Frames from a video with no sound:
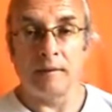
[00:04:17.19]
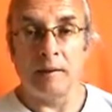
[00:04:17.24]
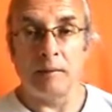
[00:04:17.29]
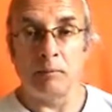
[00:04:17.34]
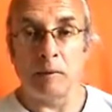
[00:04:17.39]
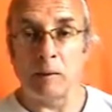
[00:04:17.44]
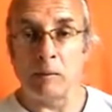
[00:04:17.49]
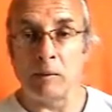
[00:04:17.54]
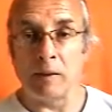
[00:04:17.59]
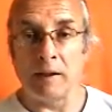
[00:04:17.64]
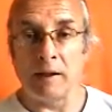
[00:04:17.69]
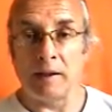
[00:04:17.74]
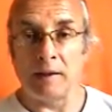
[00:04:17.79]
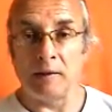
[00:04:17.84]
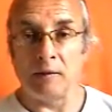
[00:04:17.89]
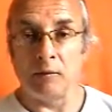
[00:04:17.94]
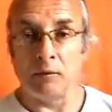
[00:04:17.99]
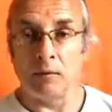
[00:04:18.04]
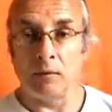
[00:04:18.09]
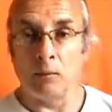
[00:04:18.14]
He probably
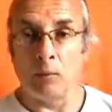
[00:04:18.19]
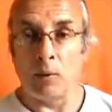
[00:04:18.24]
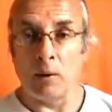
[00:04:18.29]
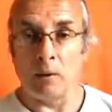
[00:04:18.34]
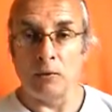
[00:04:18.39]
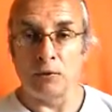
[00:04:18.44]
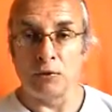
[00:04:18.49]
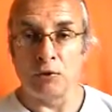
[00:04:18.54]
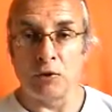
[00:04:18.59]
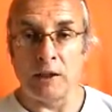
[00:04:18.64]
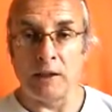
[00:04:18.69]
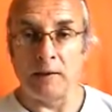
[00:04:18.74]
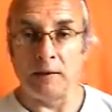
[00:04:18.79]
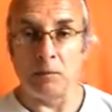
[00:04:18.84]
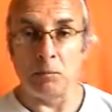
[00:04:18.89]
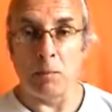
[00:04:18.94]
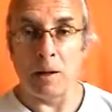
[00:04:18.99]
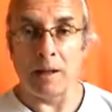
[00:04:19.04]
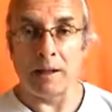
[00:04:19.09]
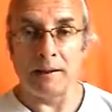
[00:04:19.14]
had a
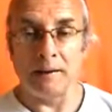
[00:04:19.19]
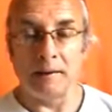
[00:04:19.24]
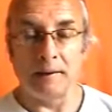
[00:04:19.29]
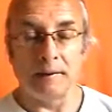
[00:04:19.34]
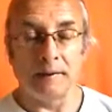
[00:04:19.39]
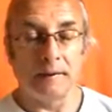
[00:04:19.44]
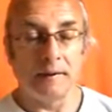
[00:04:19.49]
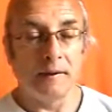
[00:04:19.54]
well-trained mind.